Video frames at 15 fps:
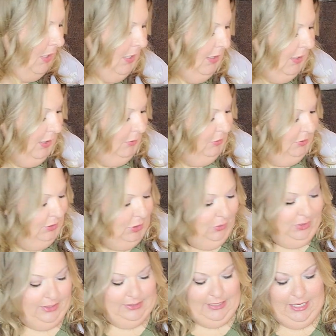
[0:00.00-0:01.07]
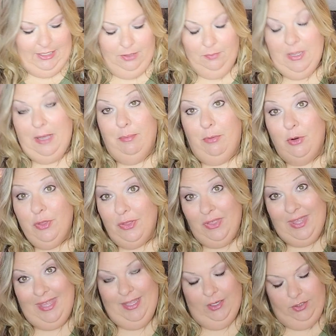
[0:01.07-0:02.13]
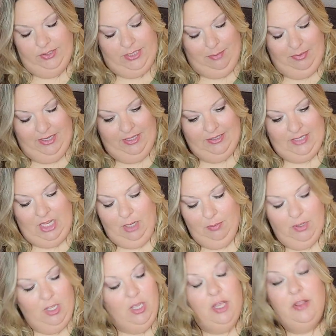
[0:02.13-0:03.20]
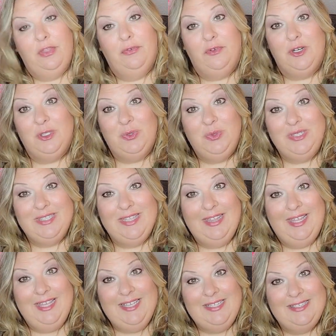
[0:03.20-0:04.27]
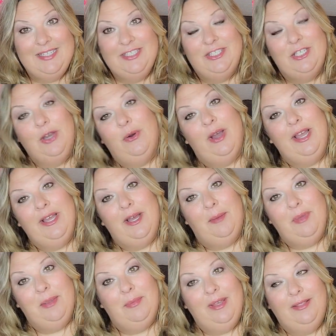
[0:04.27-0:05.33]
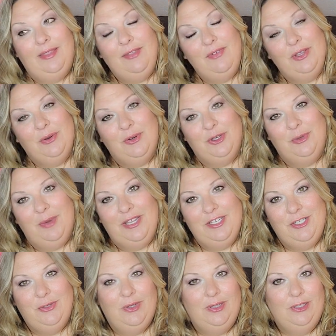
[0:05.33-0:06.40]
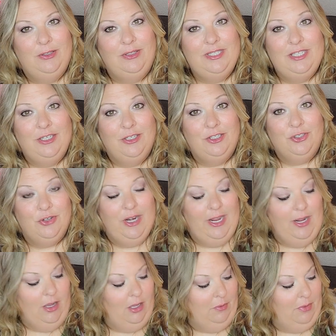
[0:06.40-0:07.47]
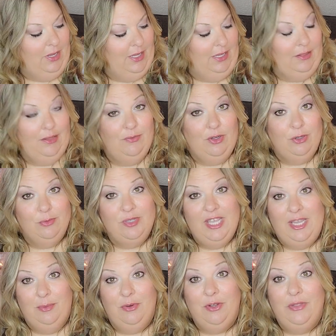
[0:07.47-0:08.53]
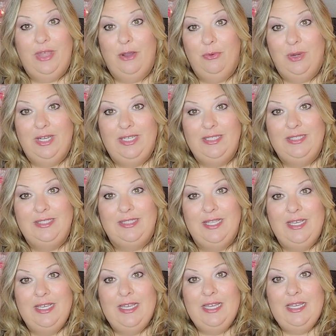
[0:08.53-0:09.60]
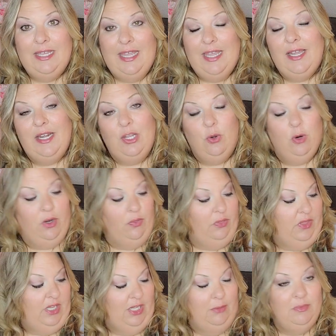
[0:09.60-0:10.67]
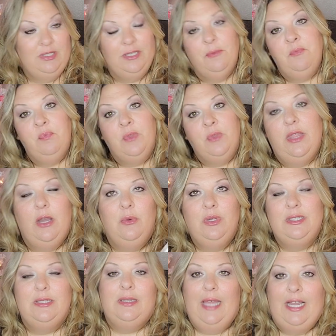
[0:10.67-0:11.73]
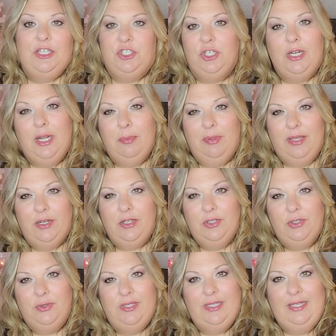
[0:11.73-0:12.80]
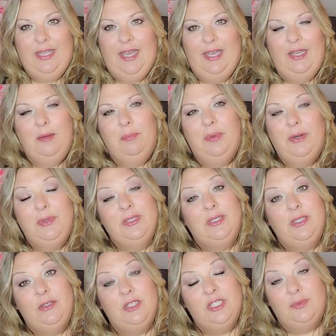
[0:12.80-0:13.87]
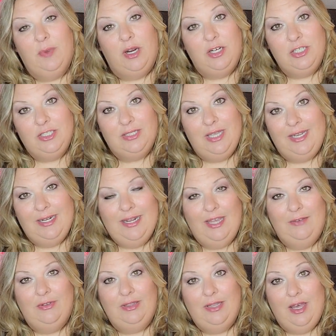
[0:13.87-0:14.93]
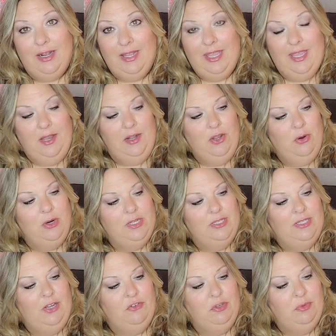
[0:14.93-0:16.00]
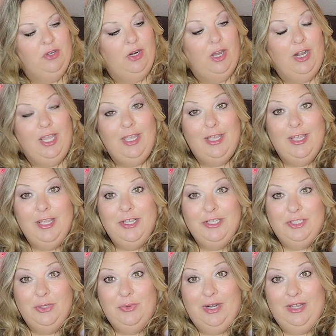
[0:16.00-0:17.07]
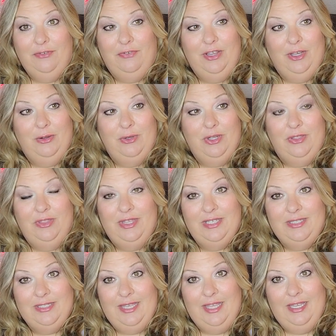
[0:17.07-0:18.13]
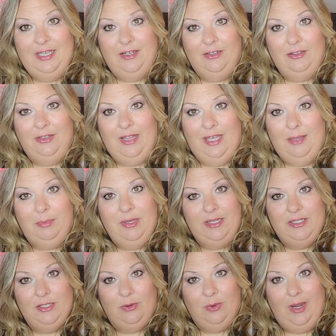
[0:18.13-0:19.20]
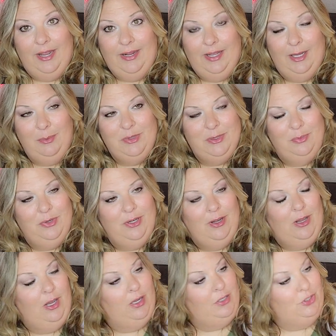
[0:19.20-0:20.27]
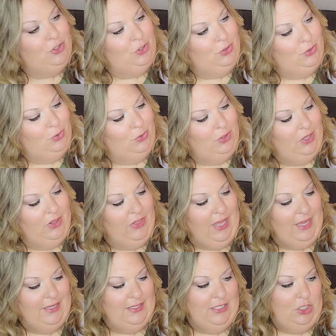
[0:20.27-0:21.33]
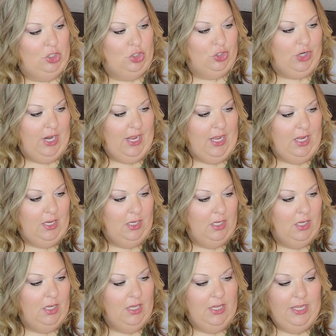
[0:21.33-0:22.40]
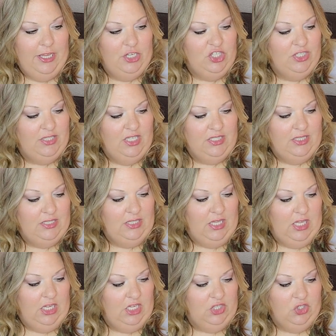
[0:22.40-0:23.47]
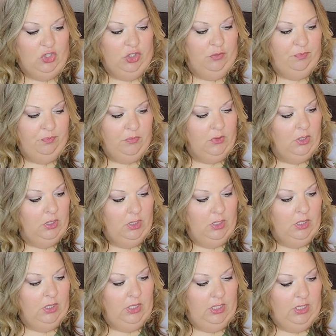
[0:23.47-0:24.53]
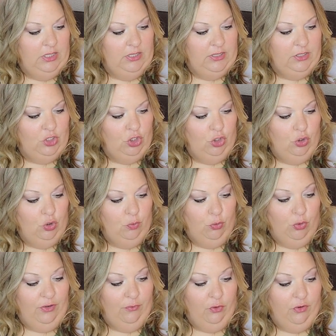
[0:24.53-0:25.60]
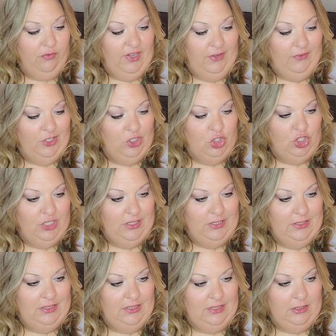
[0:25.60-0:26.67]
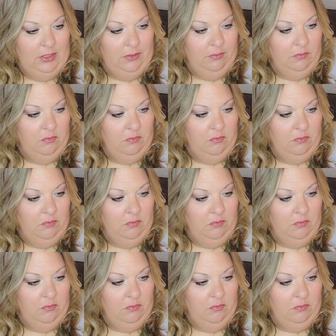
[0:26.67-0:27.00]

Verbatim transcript: and I was so excited at both of the candles I picked up. The first one was this. So um, in my living room, I do a little tier tray on my living room table that was candy corn themed. That was last year, and I plan to do it again, but it was a little sparse. I didn't have a lot of candy corn stuff to put on it. So when I found this candle, I picked it right up to put onto that tier tray. It just says it's a candle. It's 2.45 inches,